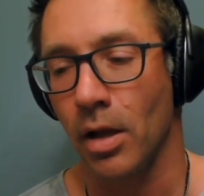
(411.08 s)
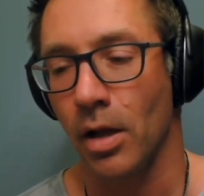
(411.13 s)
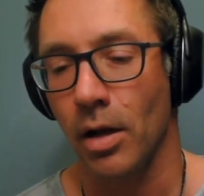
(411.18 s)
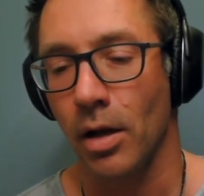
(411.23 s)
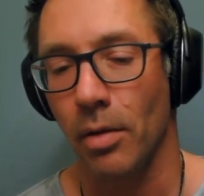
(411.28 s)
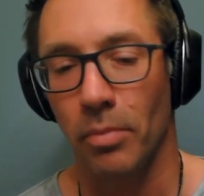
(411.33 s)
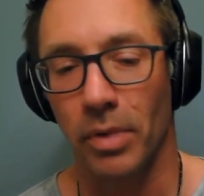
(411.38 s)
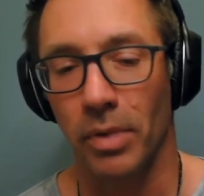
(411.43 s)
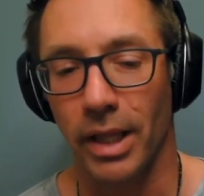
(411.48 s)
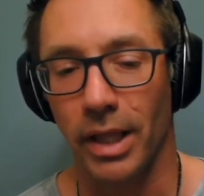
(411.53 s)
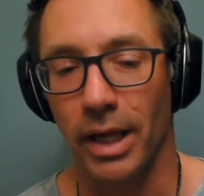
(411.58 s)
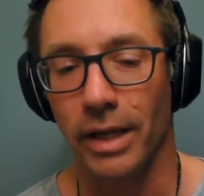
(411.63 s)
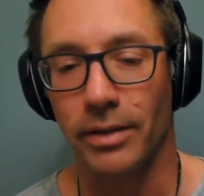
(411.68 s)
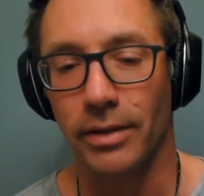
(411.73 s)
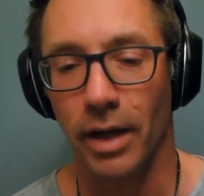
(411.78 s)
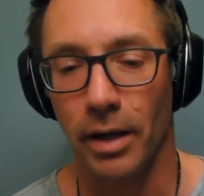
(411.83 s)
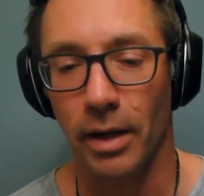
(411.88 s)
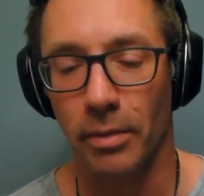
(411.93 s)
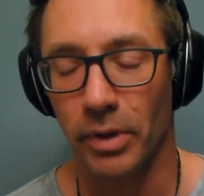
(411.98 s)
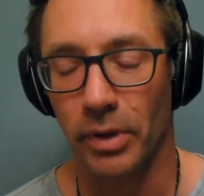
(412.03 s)
But that
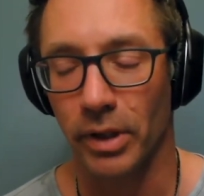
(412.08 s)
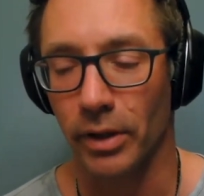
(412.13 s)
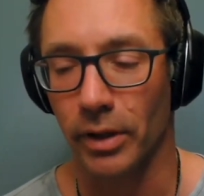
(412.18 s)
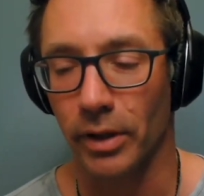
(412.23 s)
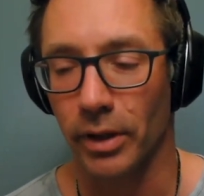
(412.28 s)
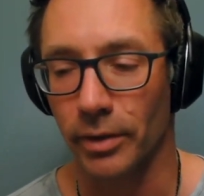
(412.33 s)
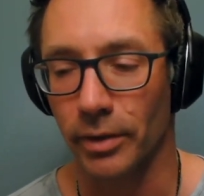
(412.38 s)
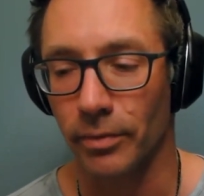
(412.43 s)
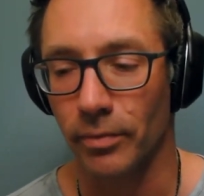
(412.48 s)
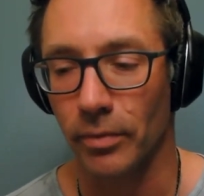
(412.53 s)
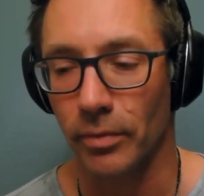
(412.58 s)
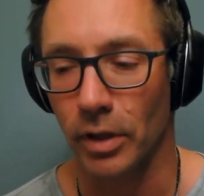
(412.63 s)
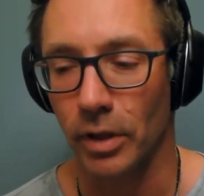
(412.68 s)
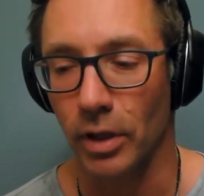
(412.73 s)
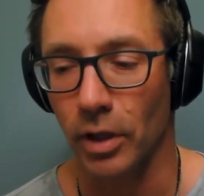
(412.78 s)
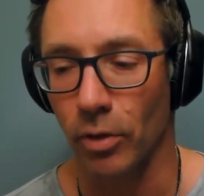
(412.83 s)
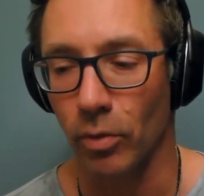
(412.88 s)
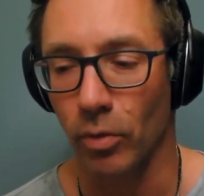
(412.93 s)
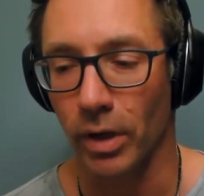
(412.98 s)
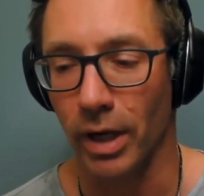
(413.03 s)
time period,
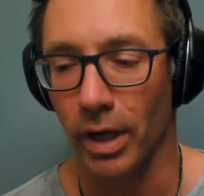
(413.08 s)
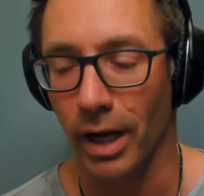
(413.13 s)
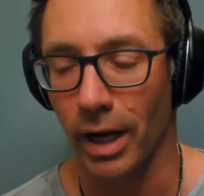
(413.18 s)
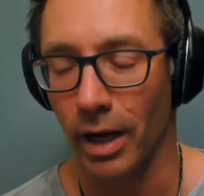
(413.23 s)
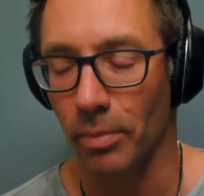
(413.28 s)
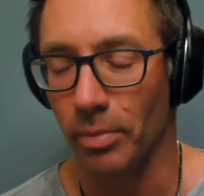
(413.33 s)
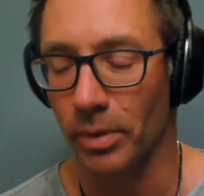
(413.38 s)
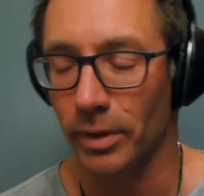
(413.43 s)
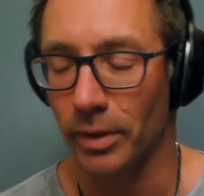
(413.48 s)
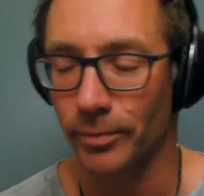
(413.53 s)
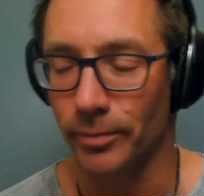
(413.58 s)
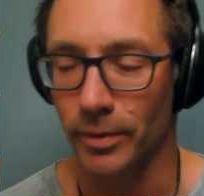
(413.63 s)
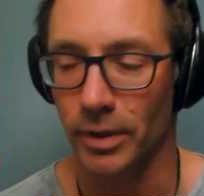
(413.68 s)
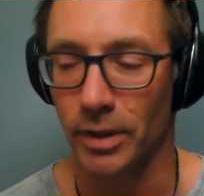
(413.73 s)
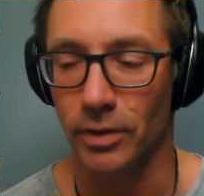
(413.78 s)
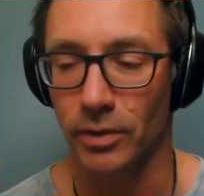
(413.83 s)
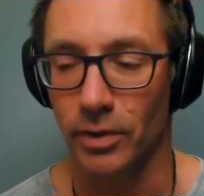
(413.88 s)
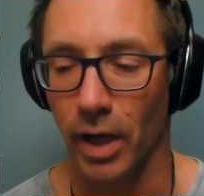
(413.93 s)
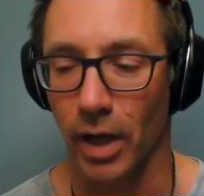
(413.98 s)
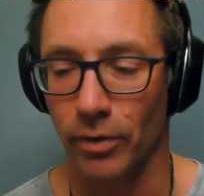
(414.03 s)
what happened
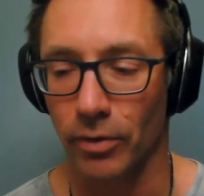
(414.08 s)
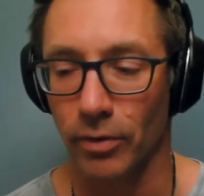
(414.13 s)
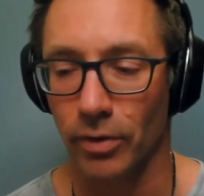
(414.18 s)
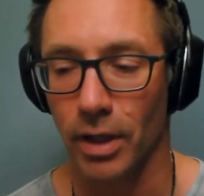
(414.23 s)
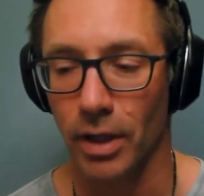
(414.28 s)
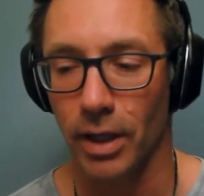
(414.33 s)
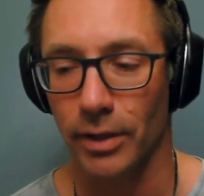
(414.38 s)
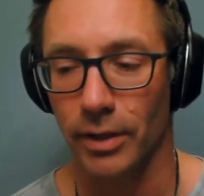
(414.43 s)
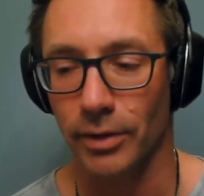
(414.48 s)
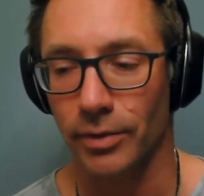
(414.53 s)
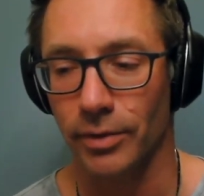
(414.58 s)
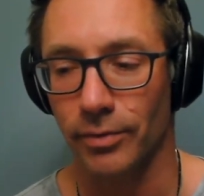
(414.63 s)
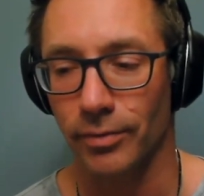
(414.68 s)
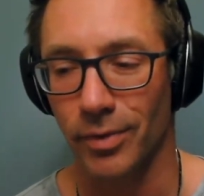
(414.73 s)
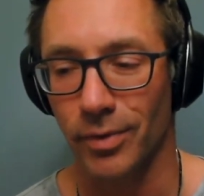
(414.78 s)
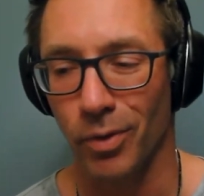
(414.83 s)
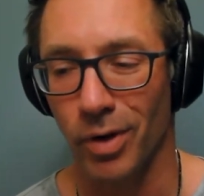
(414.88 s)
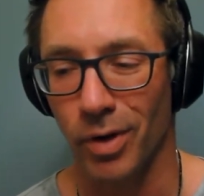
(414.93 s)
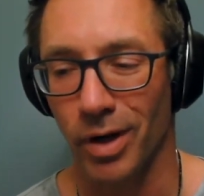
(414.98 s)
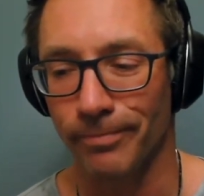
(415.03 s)
is I realized,
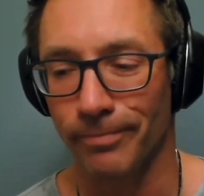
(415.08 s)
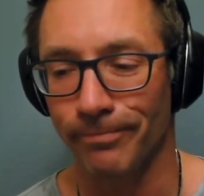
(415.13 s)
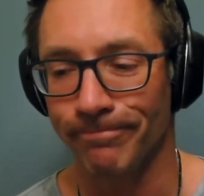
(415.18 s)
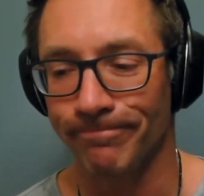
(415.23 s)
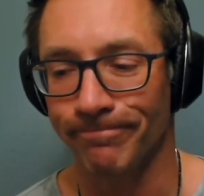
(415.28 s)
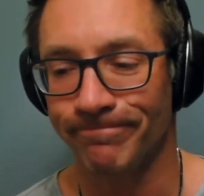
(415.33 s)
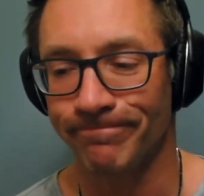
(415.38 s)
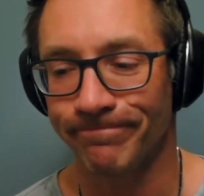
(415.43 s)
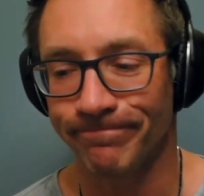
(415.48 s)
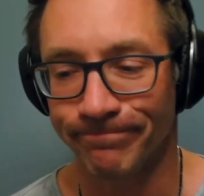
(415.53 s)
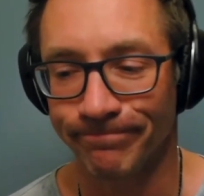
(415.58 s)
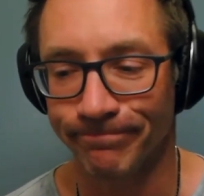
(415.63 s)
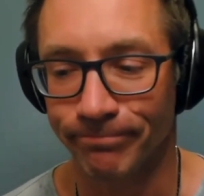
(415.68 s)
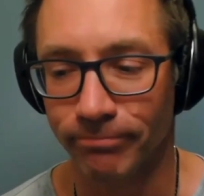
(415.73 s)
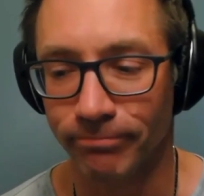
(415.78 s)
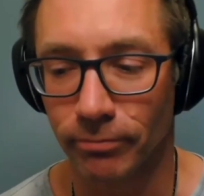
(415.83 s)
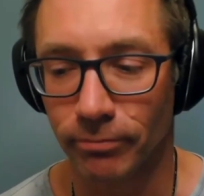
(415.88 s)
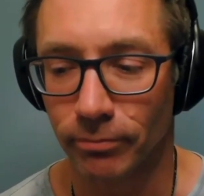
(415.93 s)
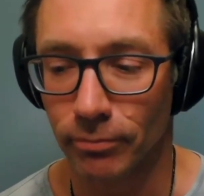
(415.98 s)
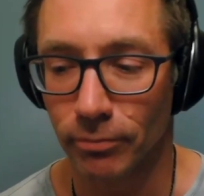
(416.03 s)
what,
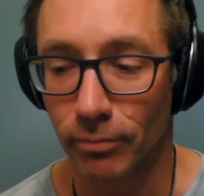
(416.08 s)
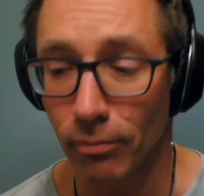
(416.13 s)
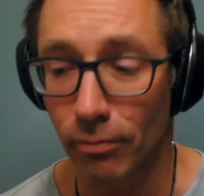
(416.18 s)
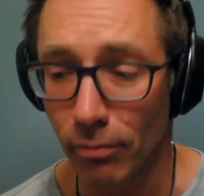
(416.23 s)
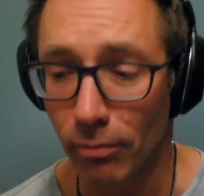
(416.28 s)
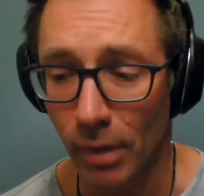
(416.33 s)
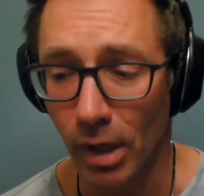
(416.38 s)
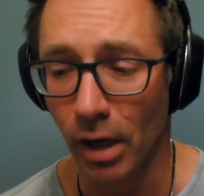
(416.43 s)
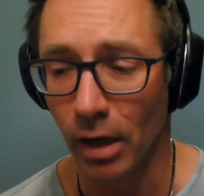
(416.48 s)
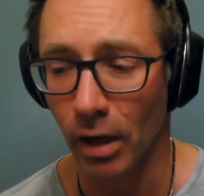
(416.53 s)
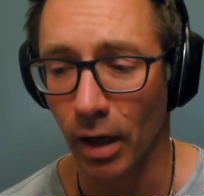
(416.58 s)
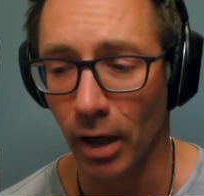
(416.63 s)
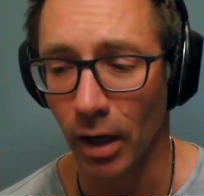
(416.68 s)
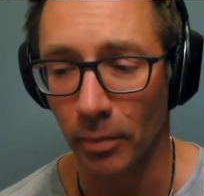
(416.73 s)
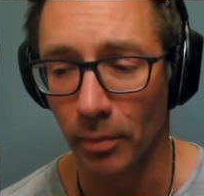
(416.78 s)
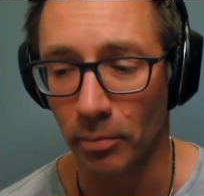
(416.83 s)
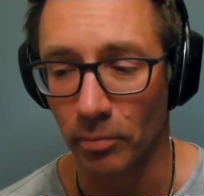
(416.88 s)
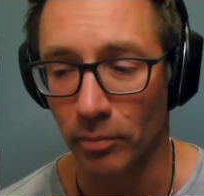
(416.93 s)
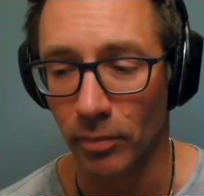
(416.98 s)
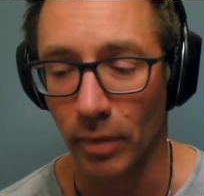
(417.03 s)

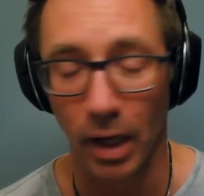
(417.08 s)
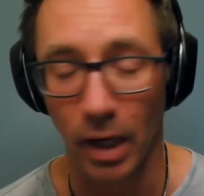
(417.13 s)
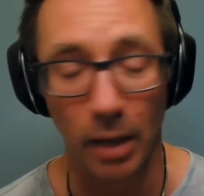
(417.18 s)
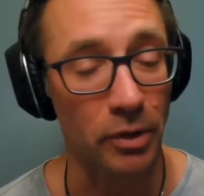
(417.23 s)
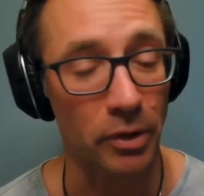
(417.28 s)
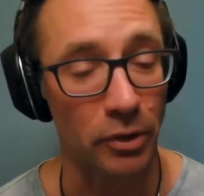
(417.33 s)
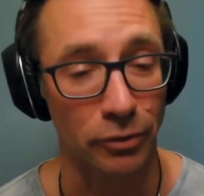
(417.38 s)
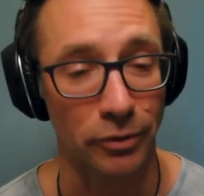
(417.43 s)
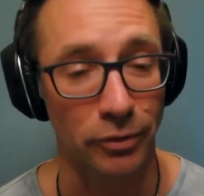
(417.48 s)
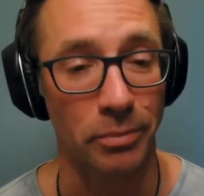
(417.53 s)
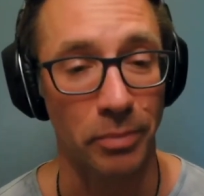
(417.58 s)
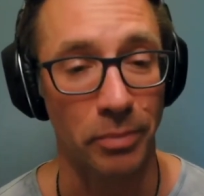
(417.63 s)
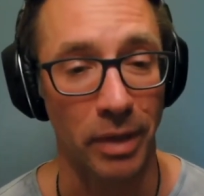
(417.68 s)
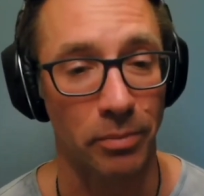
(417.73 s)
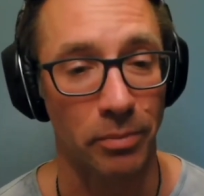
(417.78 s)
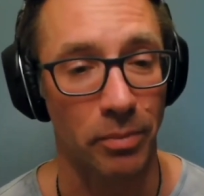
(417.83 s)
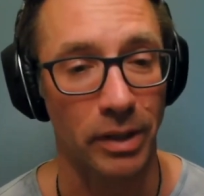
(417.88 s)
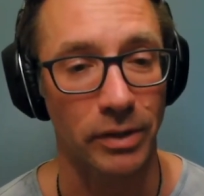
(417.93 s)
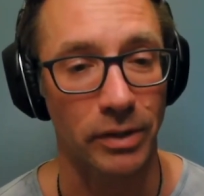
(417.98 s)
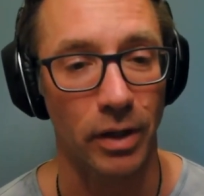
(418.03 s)
I'm going to
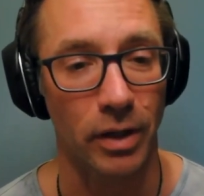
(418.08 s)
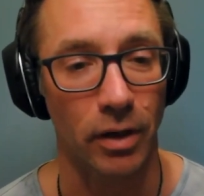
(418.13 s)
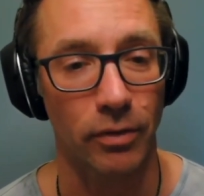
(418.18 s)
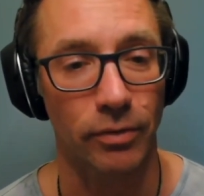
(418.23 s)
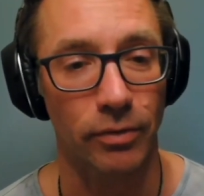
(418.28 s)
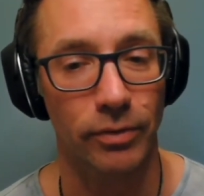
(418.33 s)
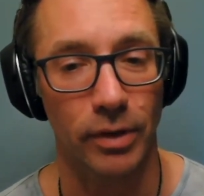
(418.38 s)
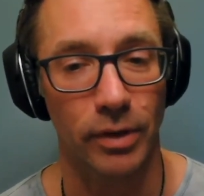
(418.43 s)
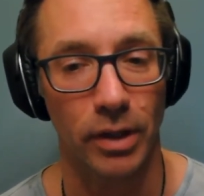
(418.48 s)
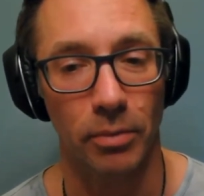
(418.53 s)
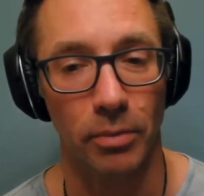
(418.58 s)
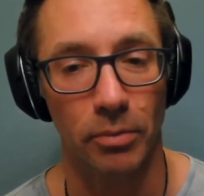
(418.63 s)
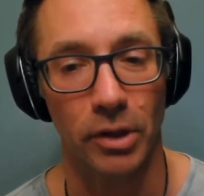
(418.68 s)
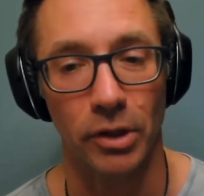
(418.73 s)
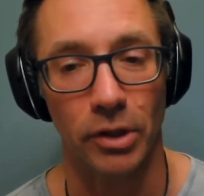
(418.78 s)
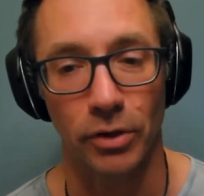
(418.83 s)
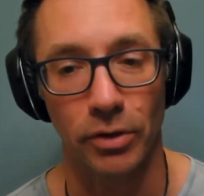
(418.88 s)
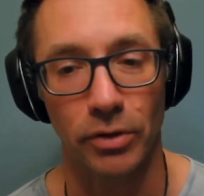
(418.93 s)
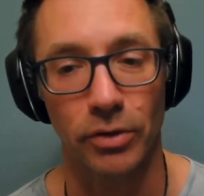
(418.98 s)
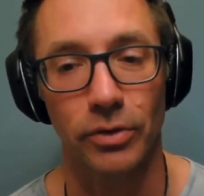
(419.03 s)
remake myself, and I'm going
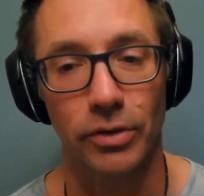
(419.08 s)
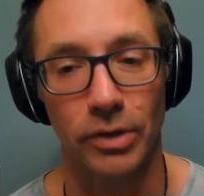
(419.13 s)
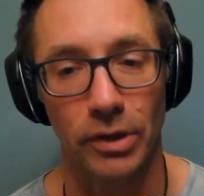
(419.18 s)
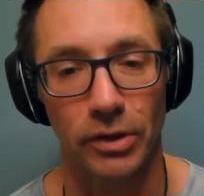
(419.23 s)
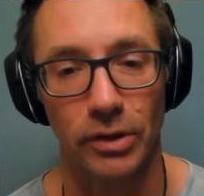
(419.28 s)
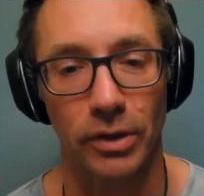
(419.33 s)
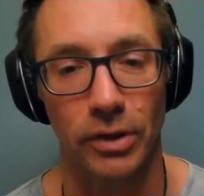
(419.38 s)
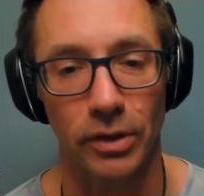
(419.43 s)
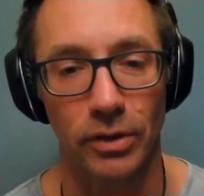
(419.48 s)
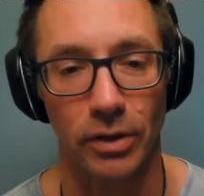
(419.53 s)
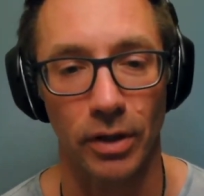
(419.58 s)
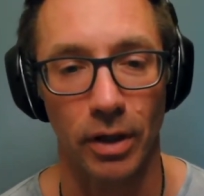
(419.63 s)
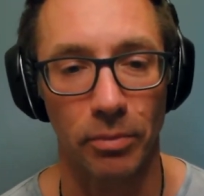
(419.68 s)
to use this season.